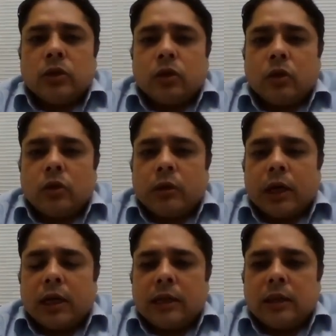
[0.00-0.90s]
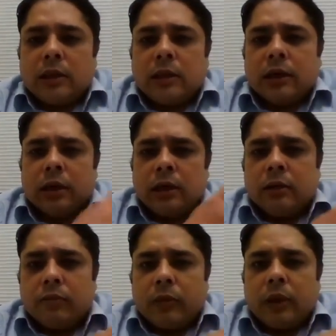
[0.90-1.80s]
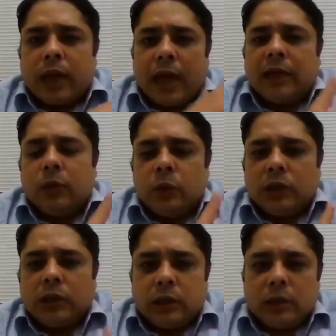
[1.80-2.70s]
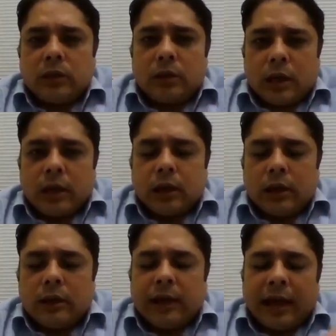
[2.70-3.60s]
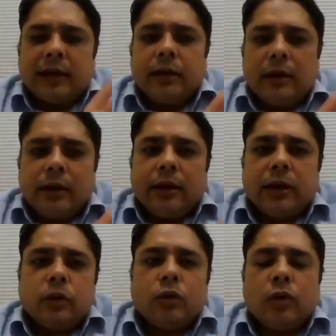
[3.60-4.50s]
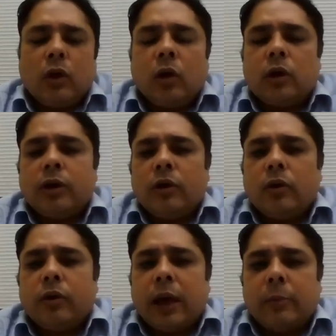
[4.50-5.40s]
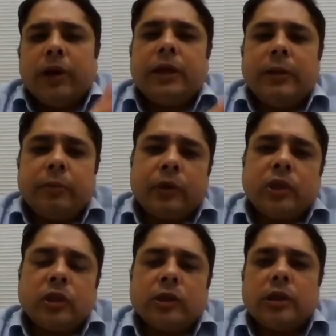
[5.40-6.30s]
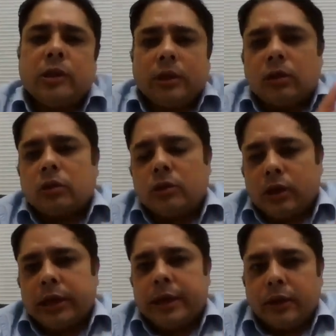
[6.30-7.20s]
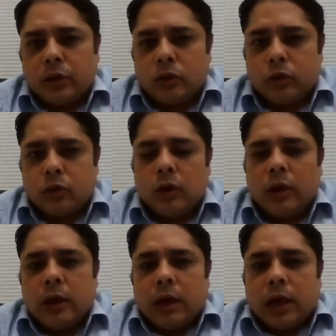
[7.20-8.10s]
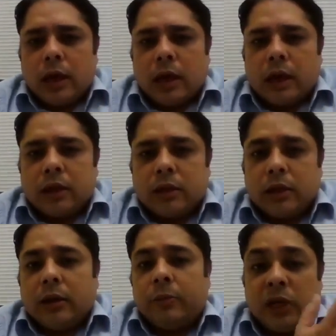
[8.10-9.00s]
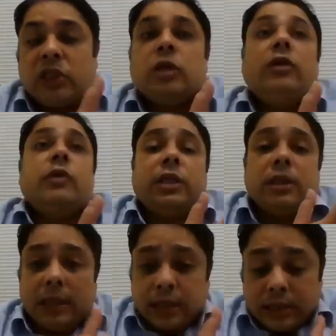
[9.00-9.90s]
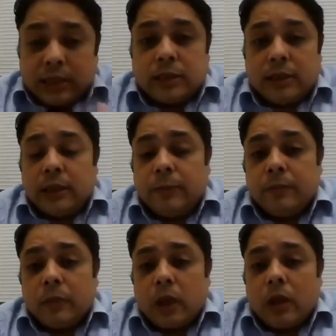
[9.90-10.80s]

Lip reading: So the activation is directly linked to your ambient temperature. It is also linked to the pressure within the HST.